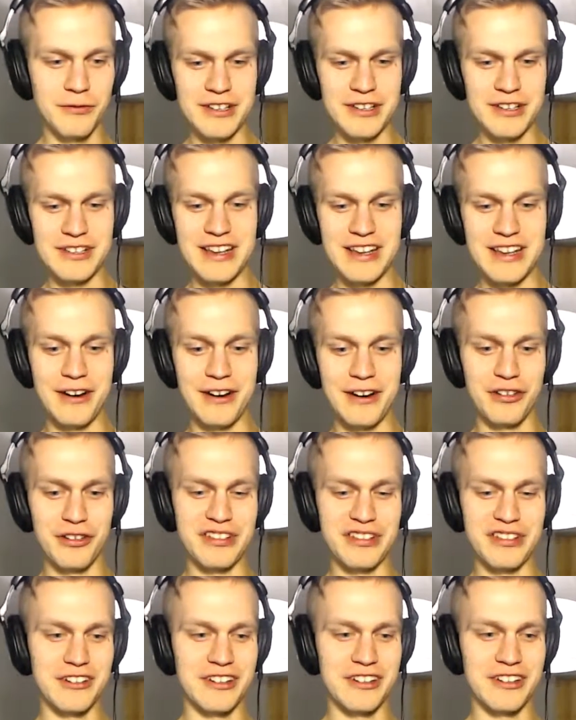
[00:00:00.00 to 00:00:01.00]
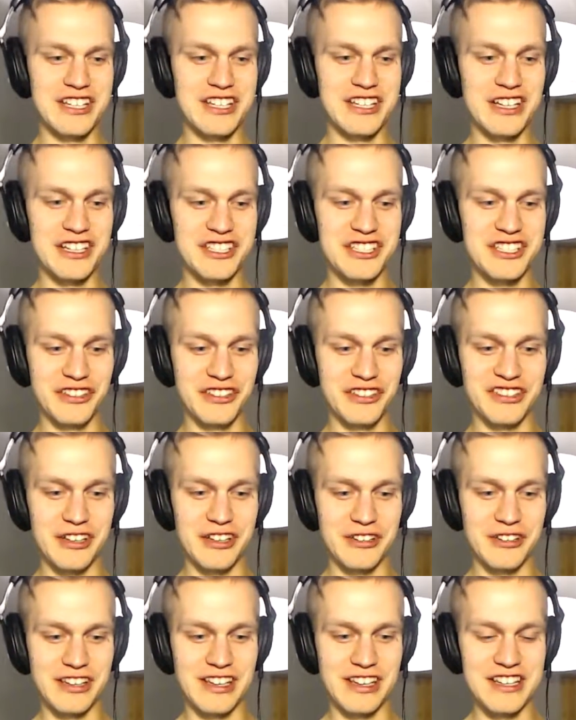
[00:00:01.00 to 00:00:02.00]
There are some connection issues. So
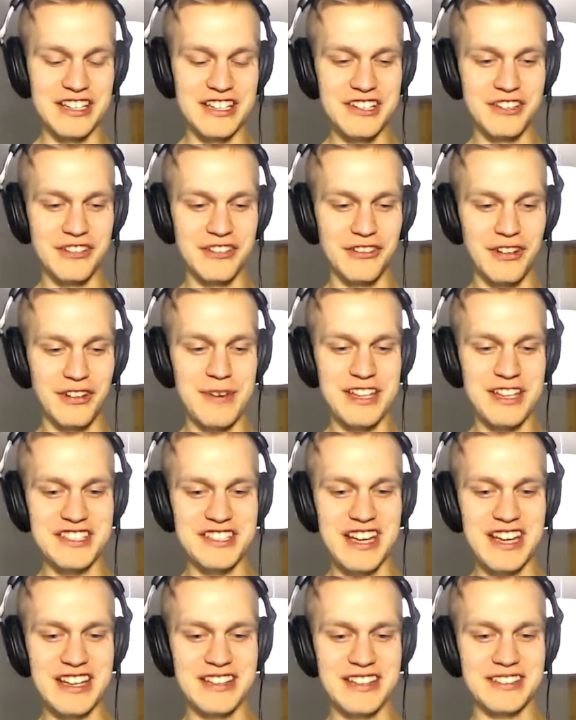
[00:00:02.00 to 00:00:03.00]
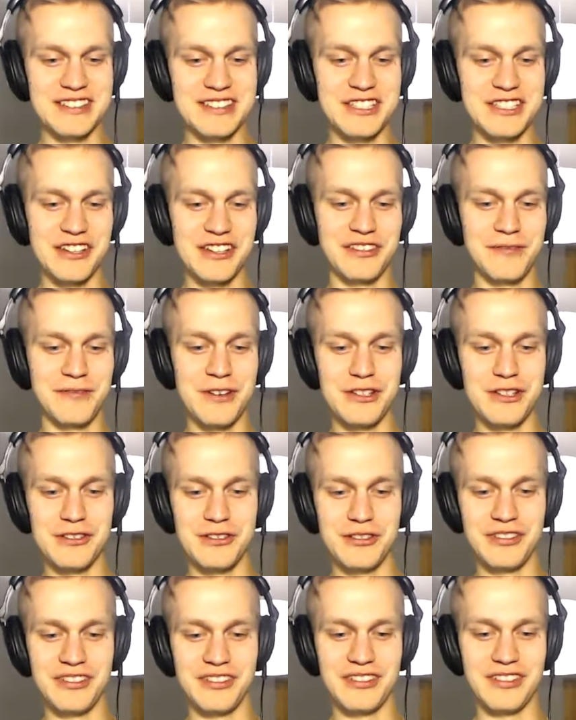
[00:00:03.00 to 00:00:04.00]
can you repeat that? Just
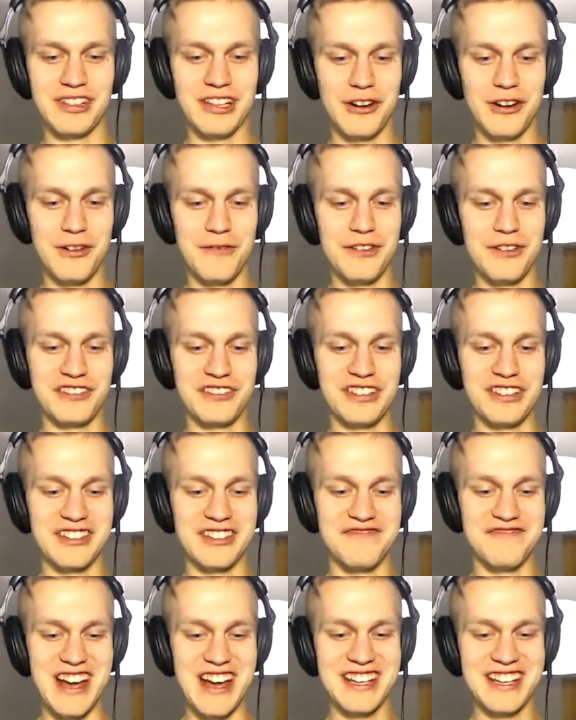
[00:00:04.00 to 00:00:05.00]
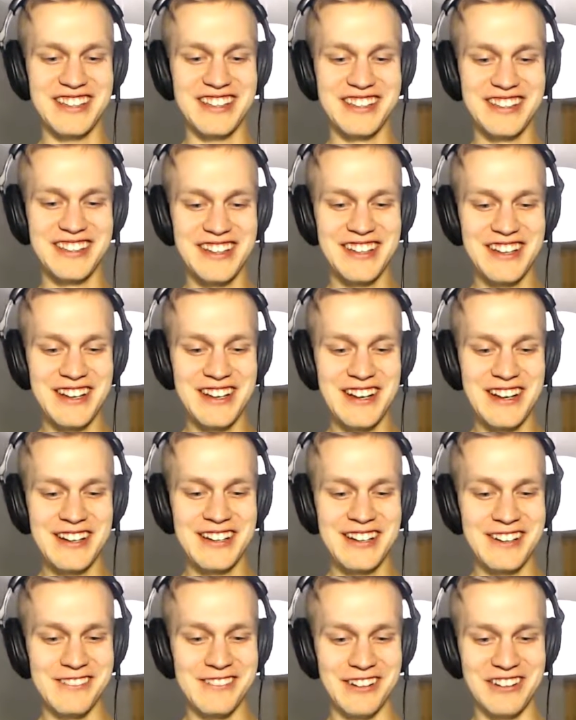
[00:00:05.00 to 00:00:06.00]
go a few seconds back.
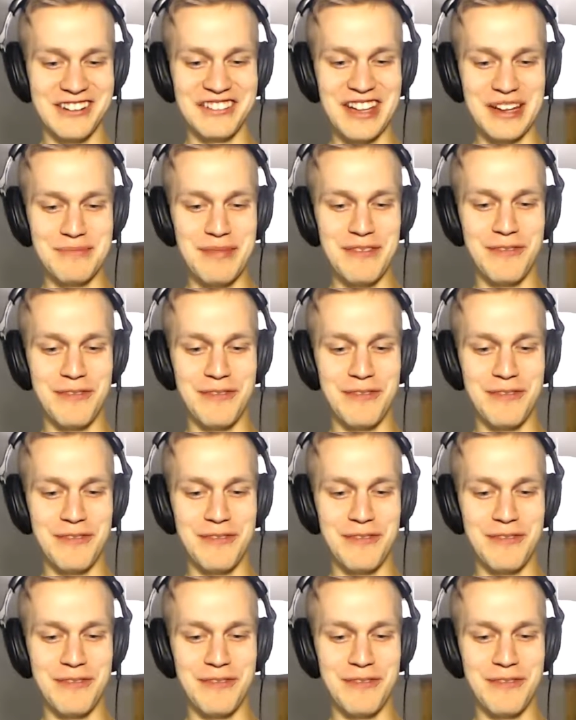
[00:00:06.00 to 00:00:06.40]
What you said before.